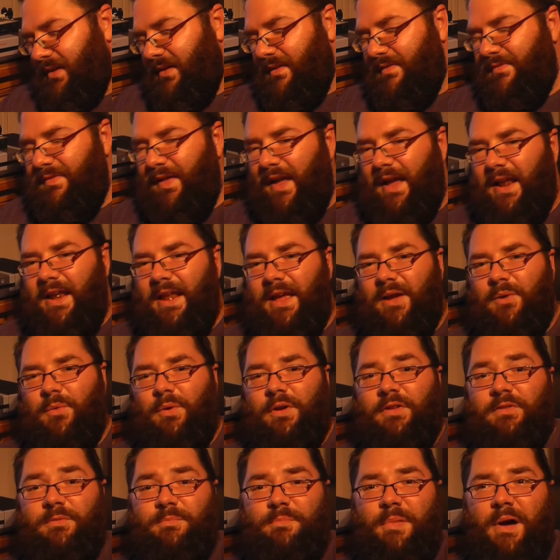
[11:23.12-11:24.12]
thick
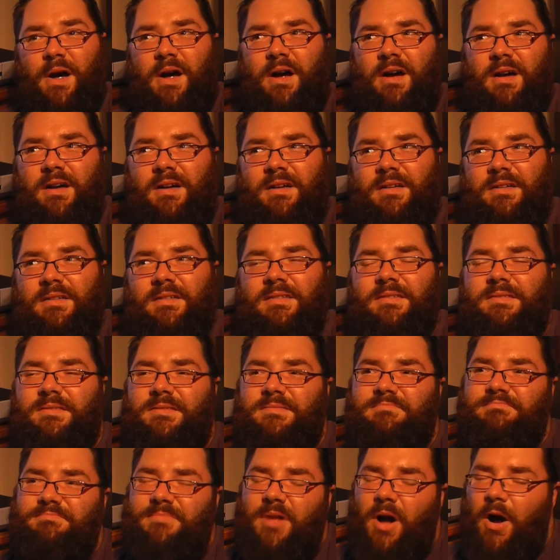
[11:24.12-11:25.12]
liquids, but
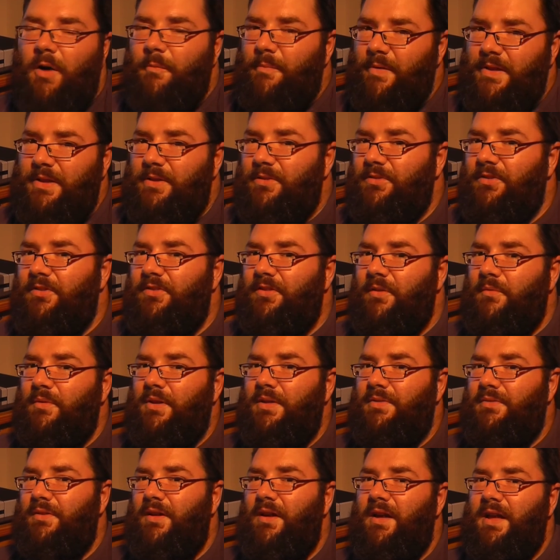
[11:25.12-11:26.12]
I've been using
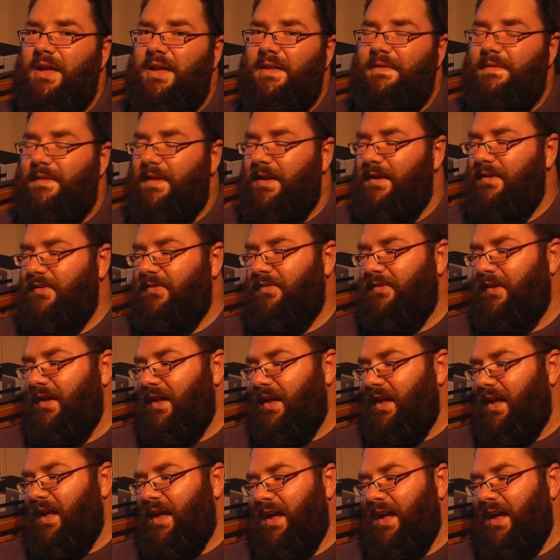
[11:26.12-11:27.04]
70-30 in this